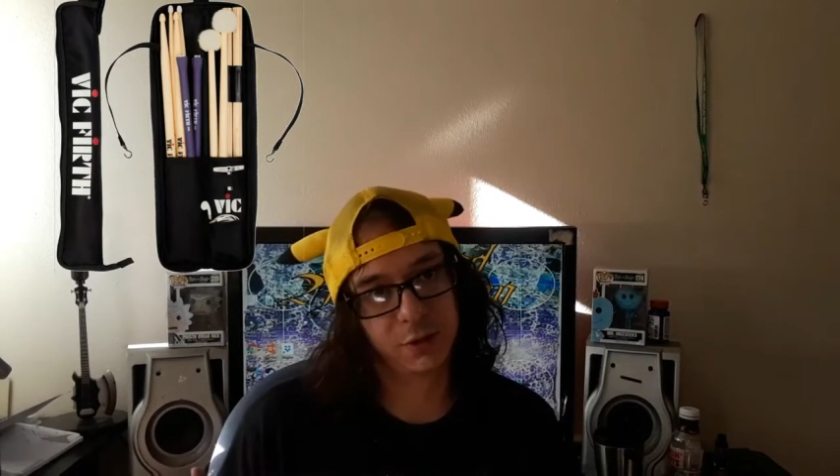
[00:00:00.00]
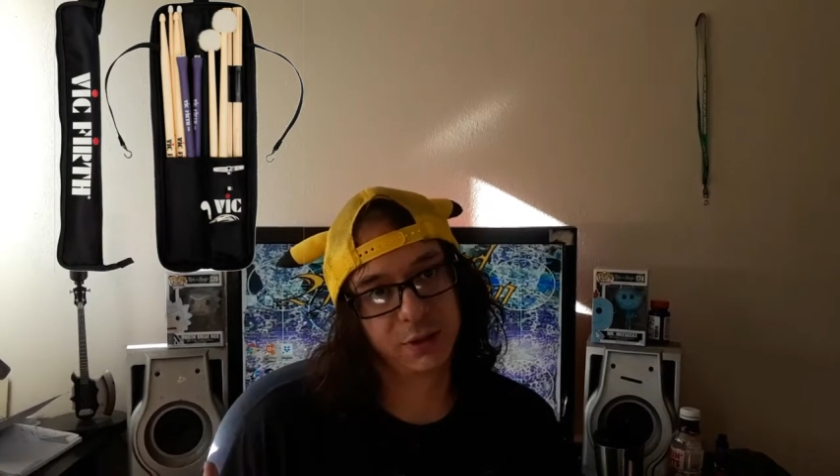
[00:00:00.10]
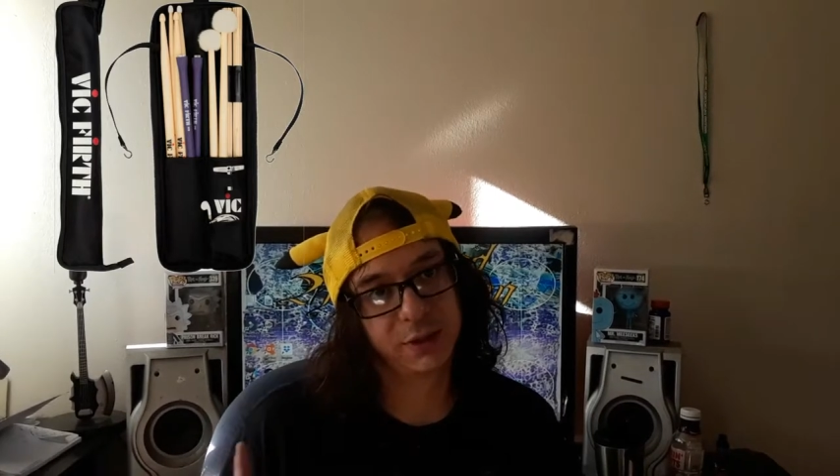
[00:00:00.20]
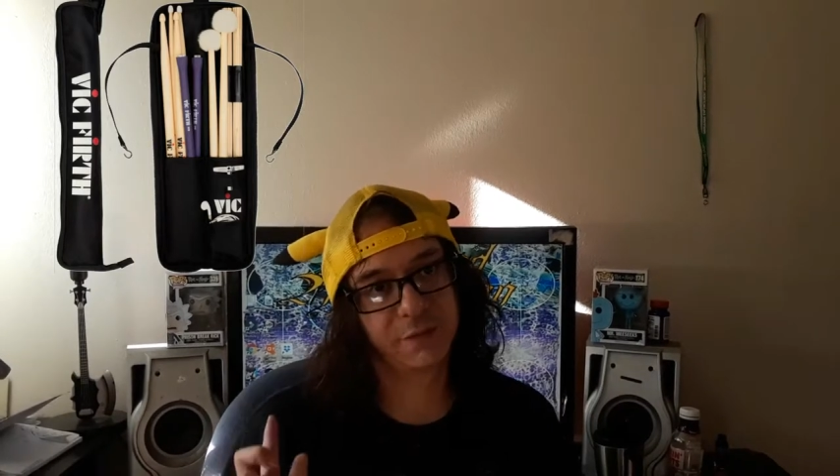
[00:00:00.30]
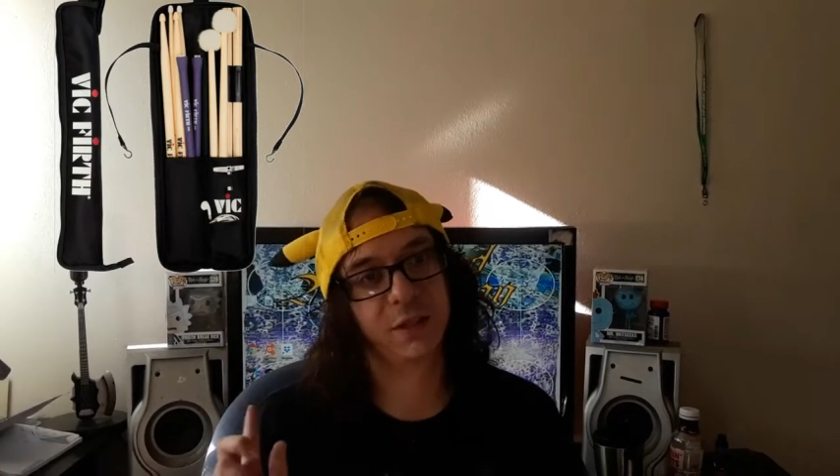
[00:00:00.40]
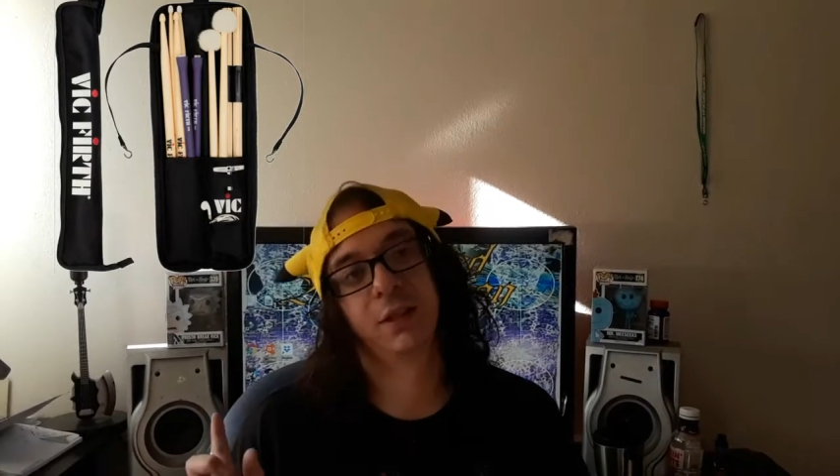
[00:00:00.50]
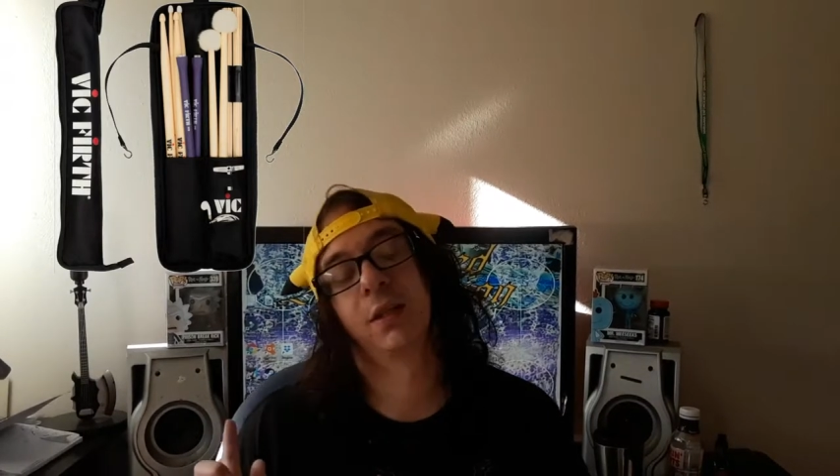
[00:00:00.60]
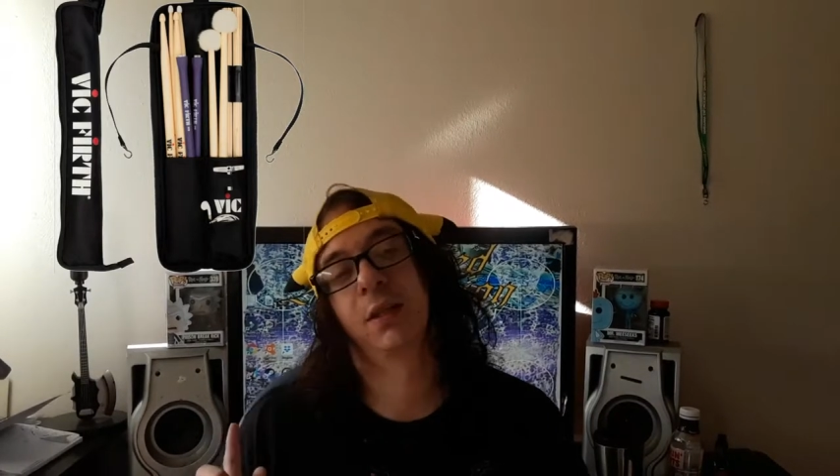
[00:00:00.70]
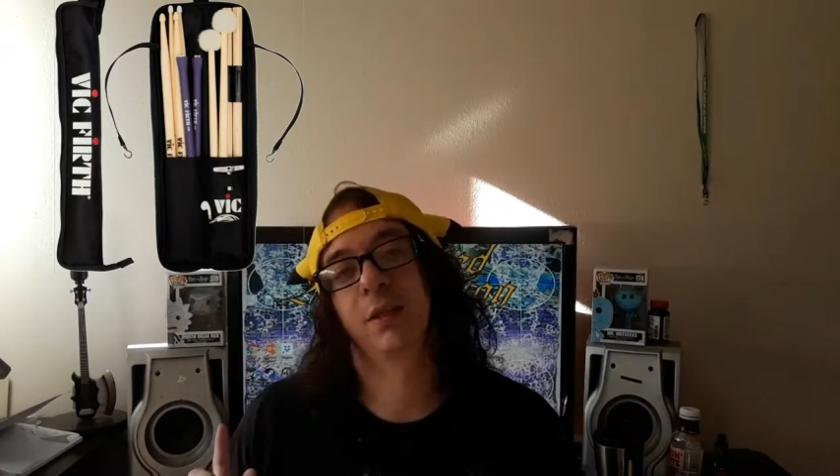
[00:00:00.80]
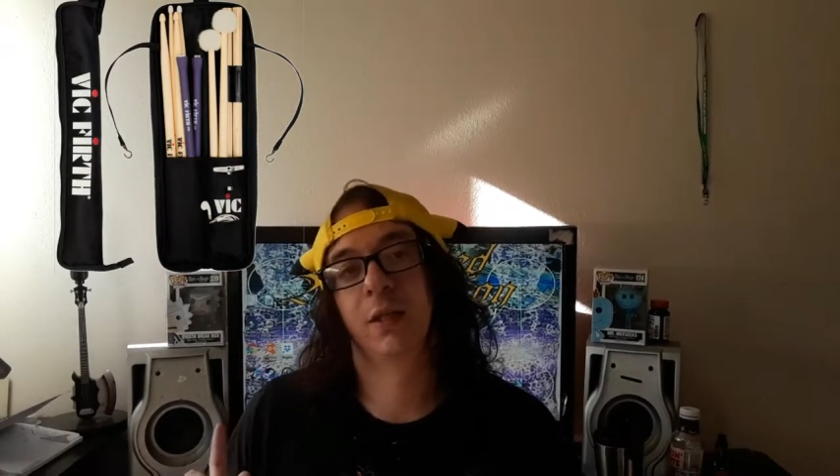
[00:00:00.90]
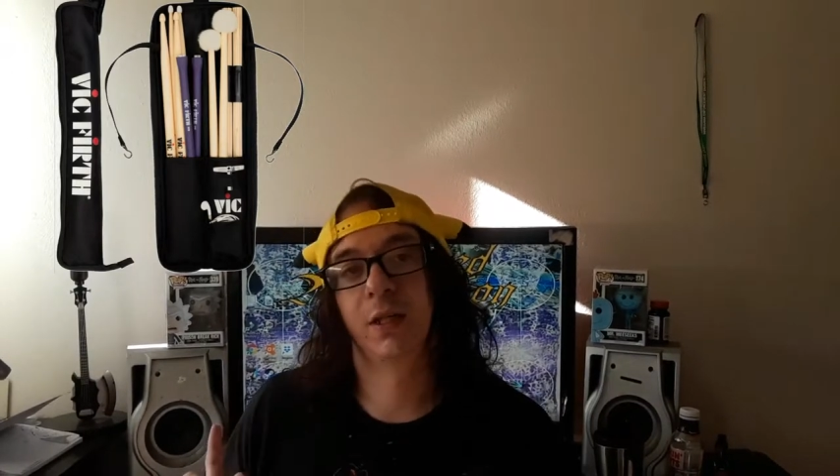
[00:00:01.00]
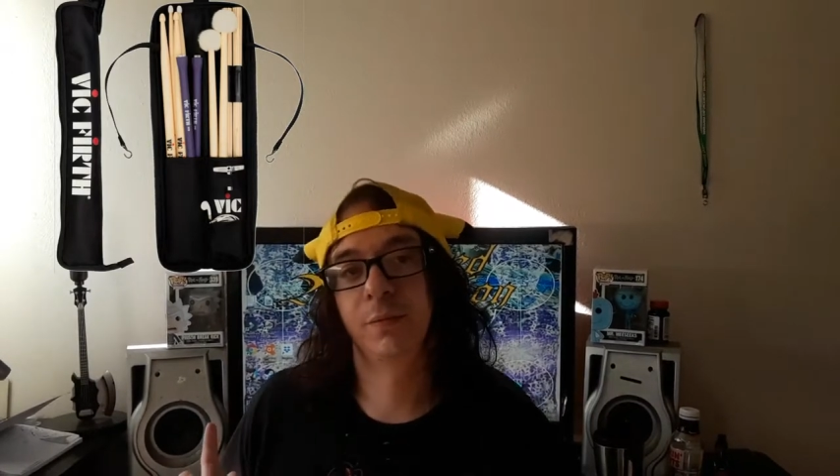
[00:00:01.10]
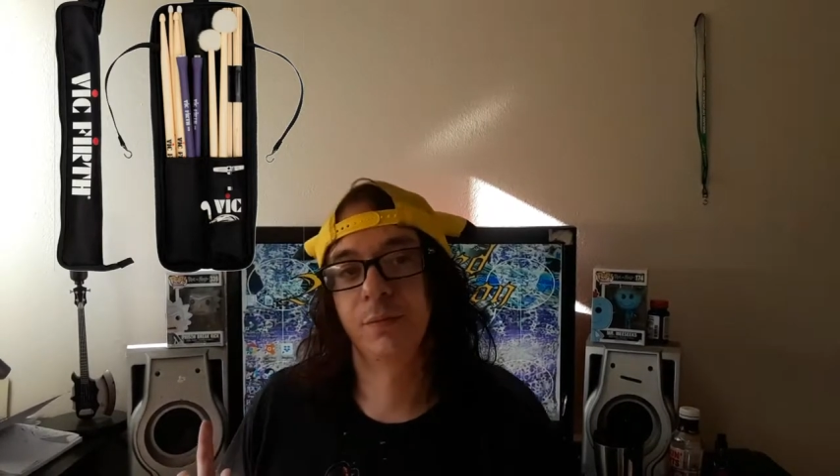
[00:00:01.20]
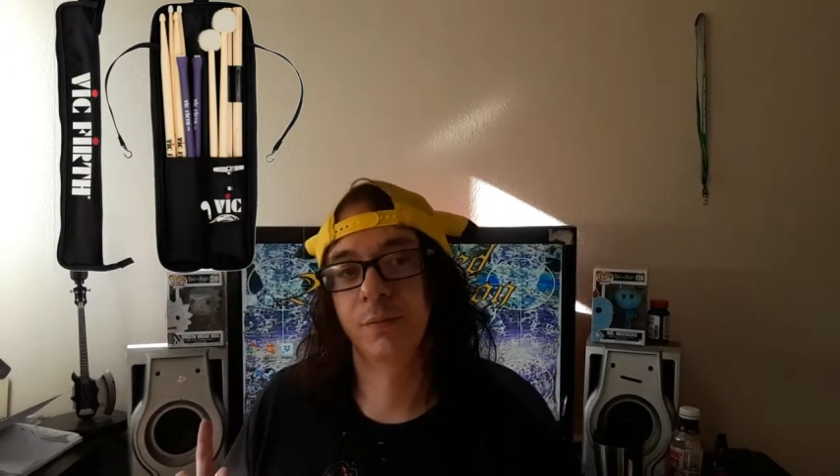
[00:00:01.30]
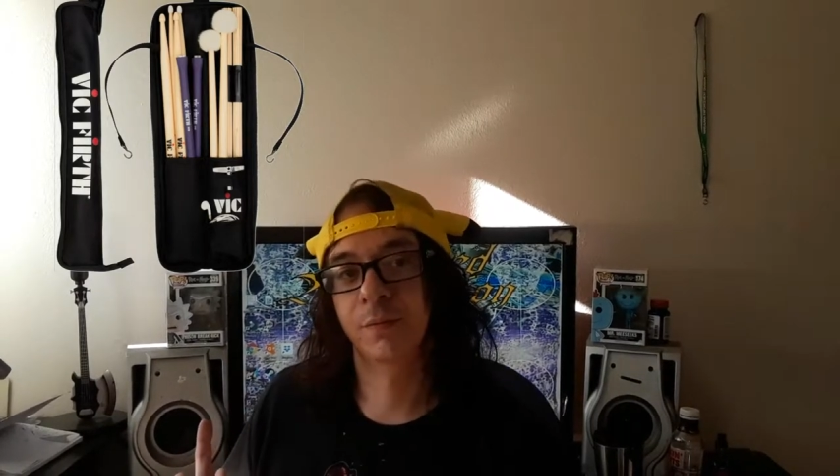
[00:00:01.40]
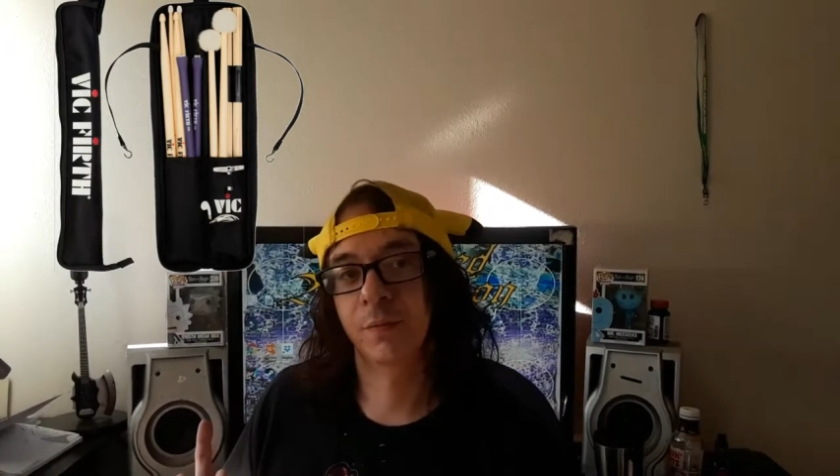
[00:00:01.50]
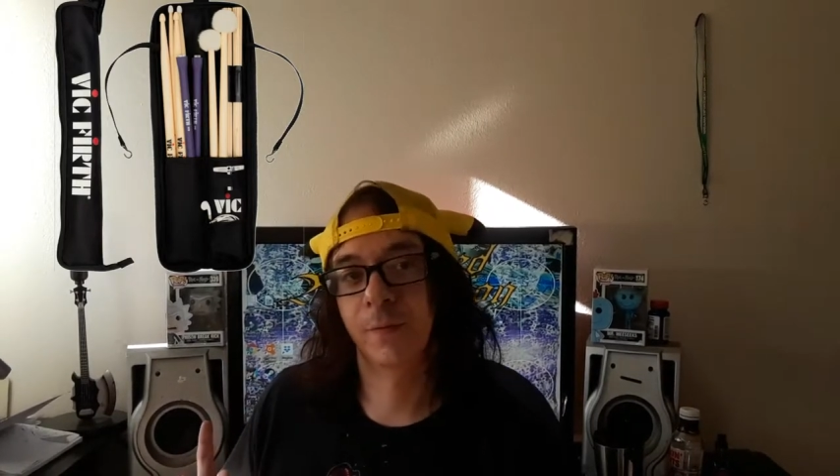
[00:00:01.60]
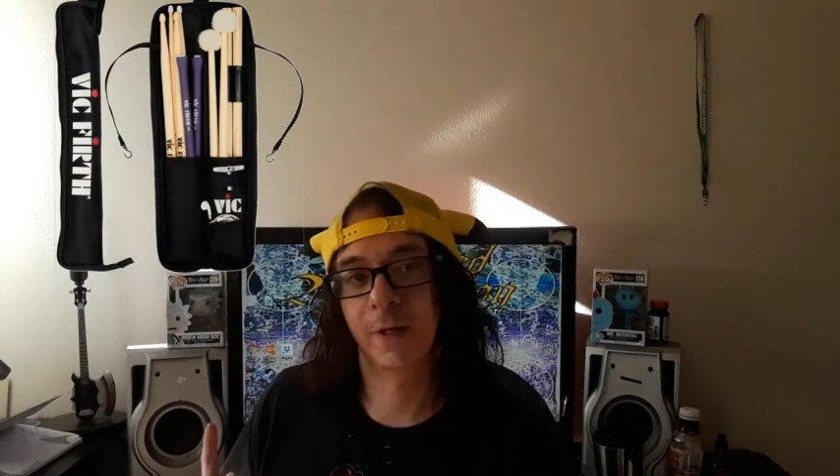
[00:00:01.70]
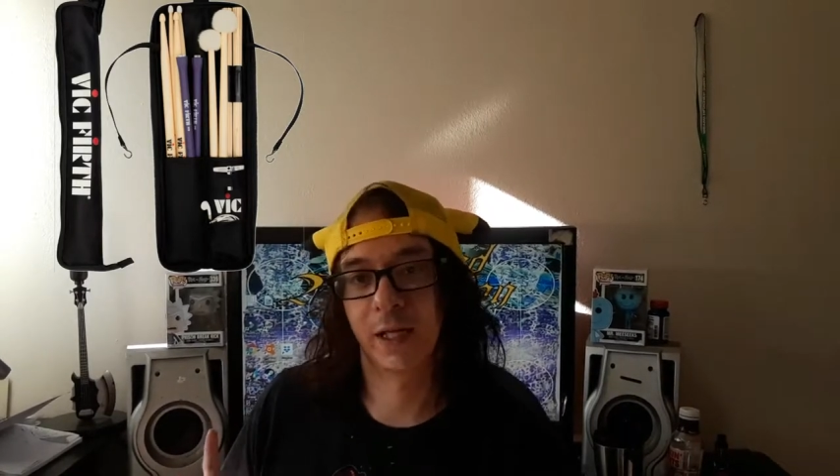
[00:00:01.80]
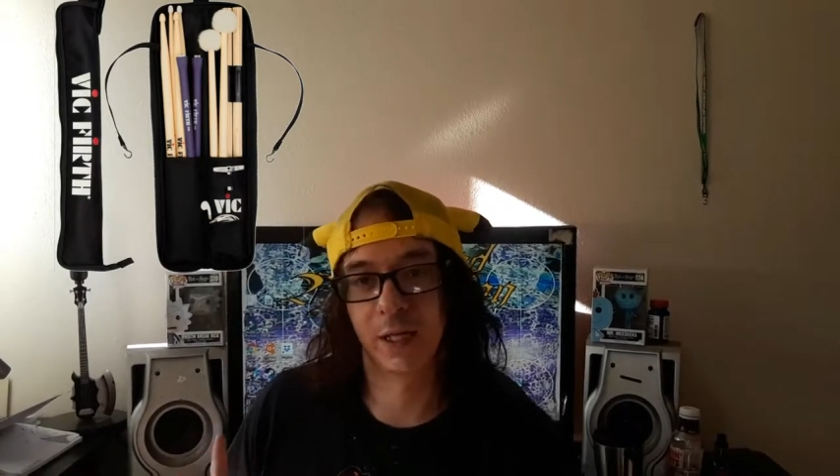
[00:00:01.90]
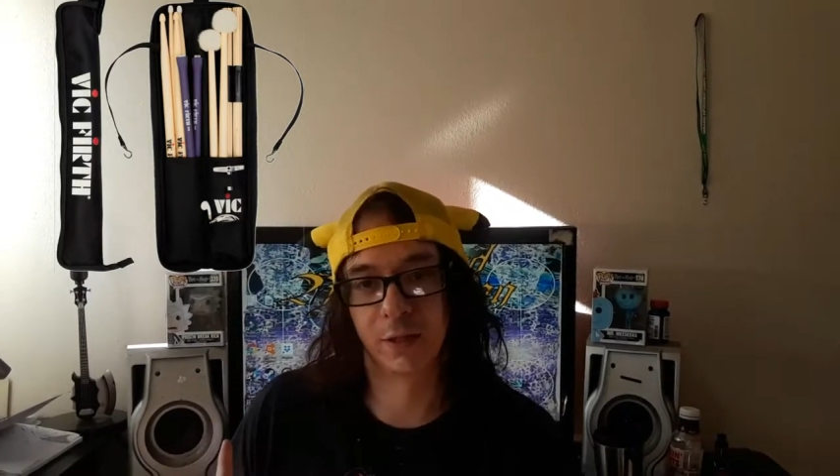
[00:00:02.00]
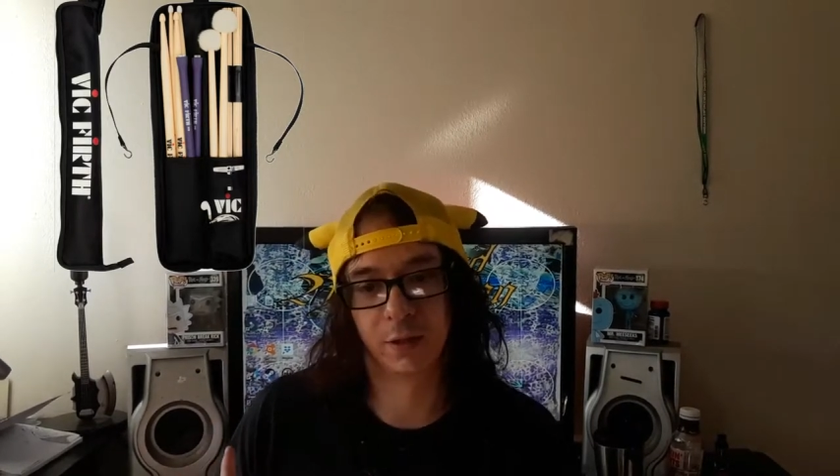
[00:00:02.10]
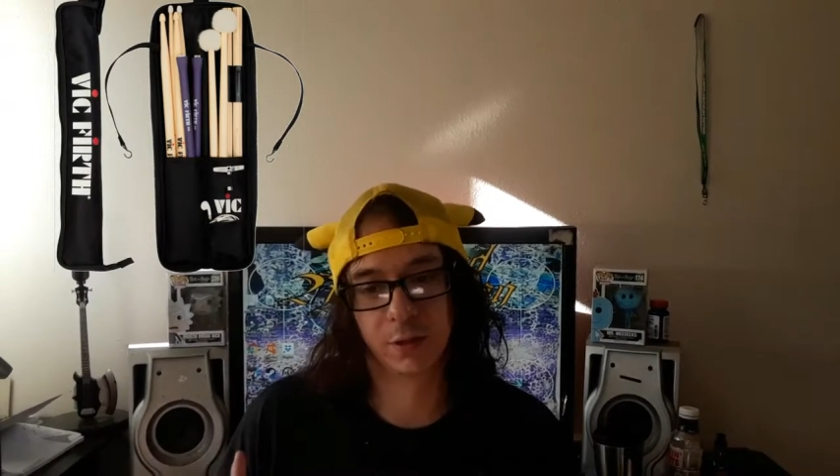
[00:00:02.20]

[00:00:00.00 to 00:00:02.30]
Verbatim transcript: $17.99 and